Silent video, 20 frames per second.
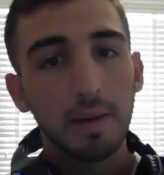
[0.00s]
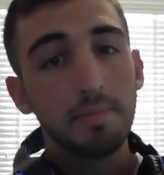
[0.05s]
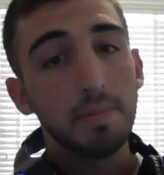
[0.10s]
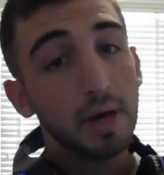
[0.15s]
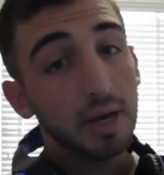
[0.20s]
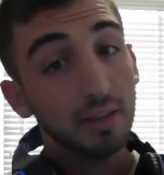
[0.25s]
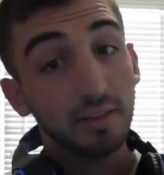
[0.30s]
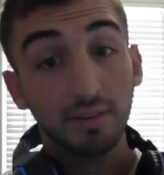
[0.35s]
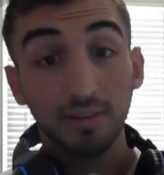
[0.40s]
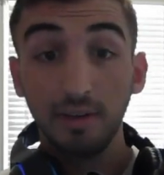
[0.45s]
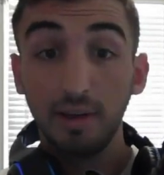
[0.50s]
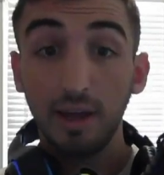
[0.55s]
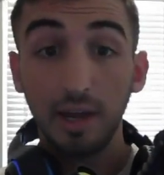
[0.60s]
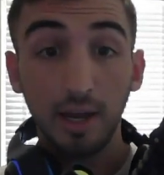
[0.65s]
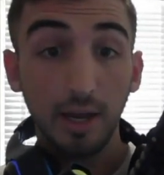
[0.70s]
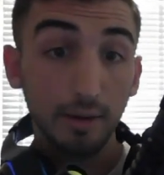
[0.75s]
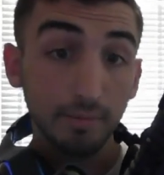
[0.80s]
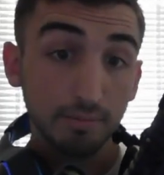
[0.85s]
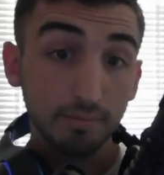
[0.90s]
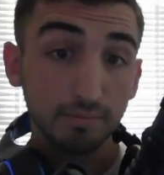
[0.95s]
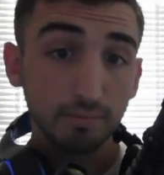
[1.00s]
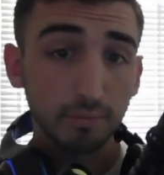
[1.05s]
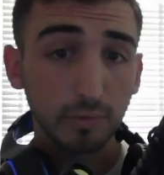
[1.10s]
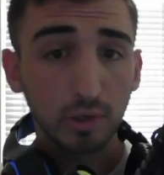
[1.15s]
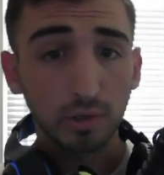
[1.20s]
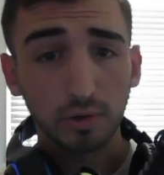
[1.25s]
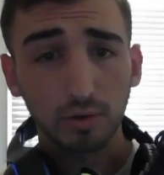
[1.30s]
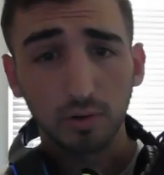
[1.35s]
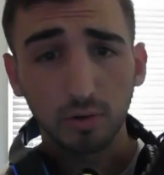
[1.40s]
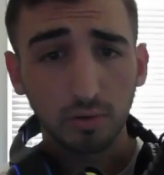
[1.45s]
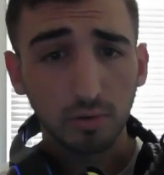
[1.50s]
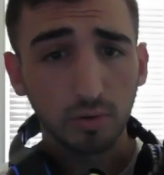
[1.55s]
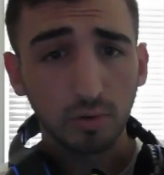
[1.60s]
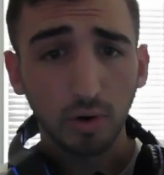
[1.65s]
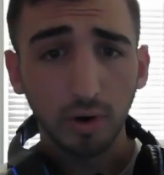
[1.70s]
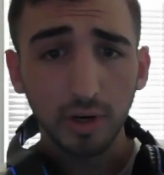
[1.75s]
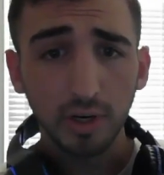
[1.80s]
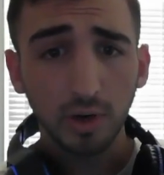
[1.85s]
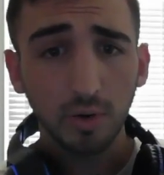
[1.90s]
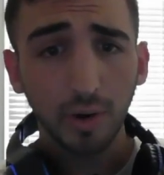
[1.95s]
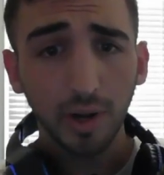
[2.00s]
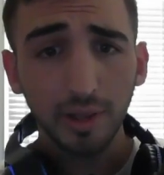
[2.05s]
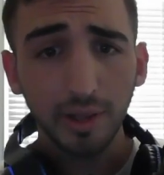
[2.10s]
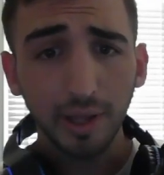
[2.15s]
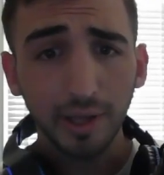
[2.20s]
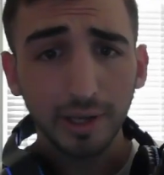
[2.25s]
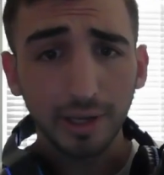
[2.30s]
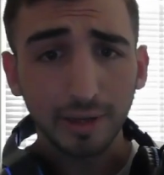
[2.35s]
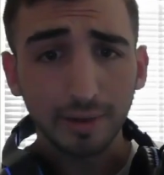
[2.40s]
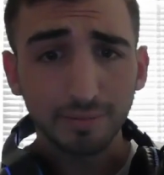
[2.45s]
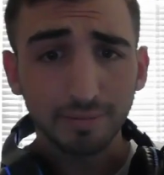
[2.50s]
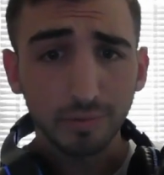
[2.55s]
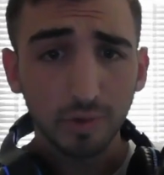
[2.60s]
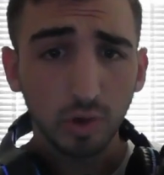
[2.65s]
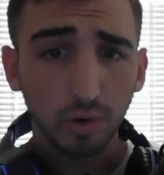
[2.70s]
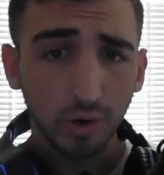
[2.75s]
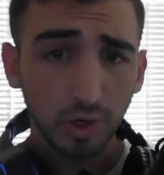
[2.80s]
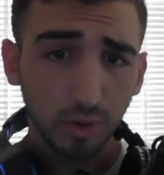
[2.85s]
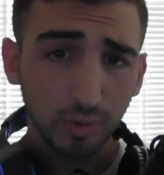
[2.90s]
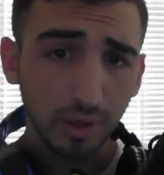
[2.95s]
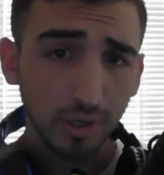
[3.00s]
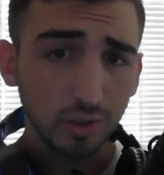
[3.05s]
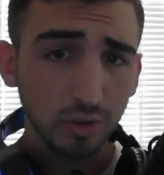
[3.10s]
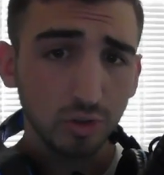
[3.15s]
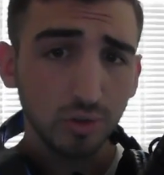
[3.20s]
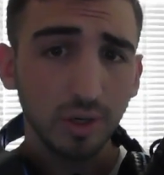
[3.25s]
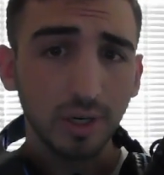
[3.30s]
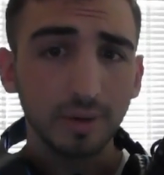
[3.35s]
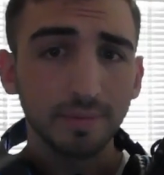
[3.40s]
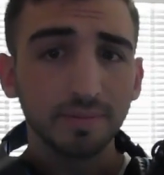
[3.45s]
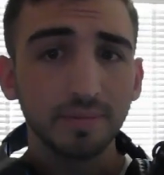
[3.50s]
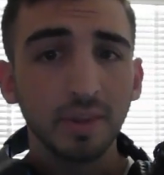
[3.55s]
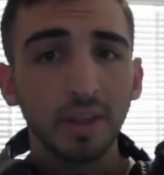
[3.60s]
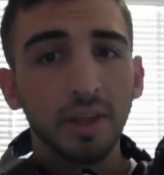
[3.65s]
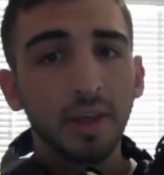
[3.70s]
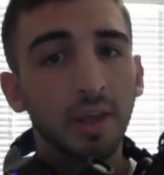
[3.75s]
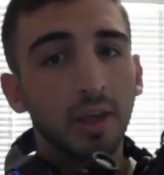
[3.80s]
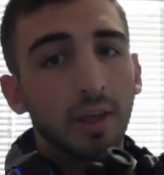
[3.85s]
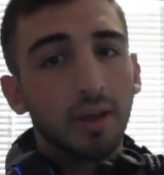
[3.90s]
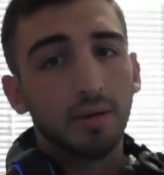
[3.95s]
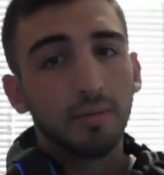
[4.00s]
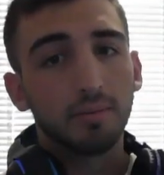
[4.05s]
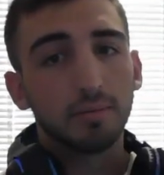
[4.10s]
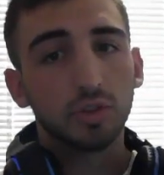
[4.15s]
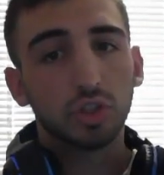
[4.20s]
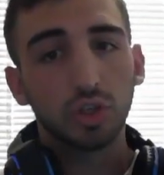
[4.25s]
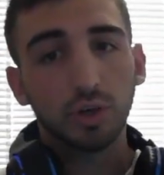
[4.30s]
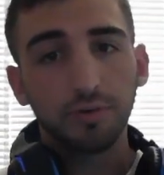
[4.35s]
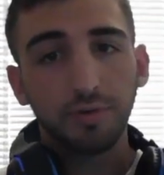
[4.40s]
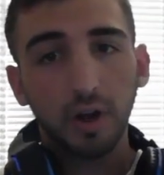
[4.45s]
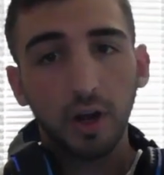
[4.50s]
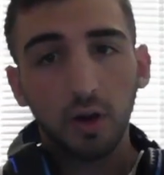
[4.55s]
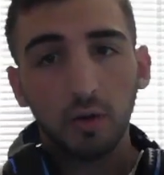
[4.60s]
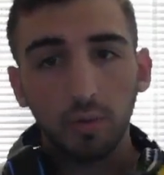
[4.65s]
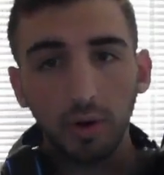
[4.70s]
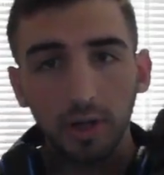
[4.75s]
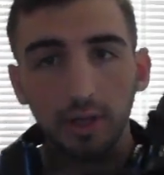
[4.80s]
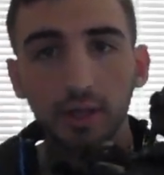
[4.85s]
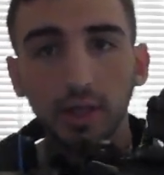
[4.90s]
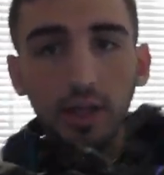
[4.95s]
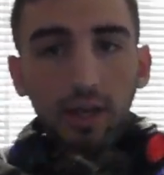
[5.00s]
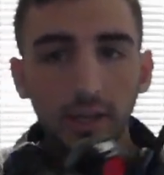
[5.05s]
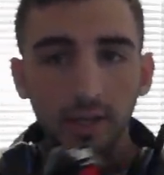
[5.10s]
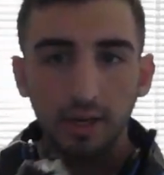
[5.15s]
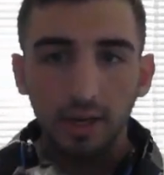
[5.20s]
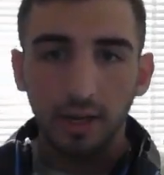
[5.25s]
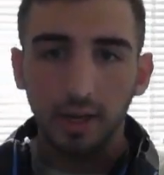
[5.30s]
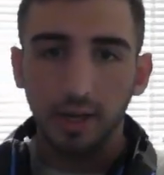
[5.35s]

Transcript: but I'm growing to quite like it, going to quite enjoy it. Surefire white light.